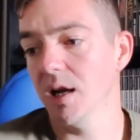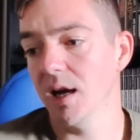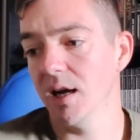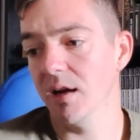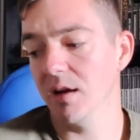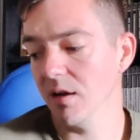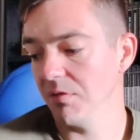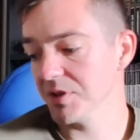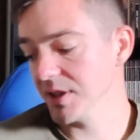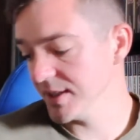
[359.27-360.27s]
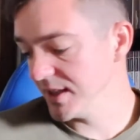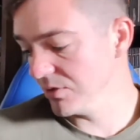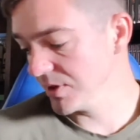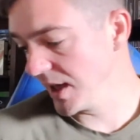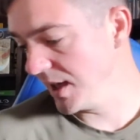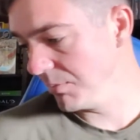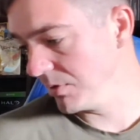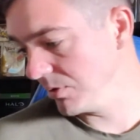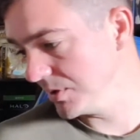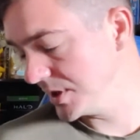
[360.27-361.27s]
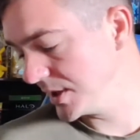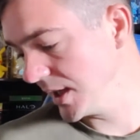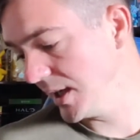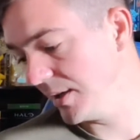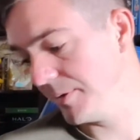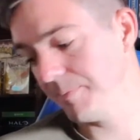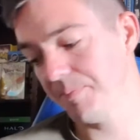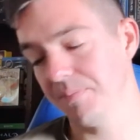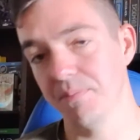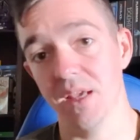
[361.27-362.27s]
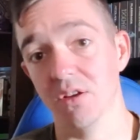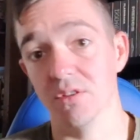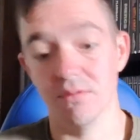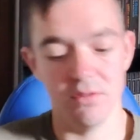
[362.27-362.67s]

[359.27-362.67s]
obviously a sealed game will always be good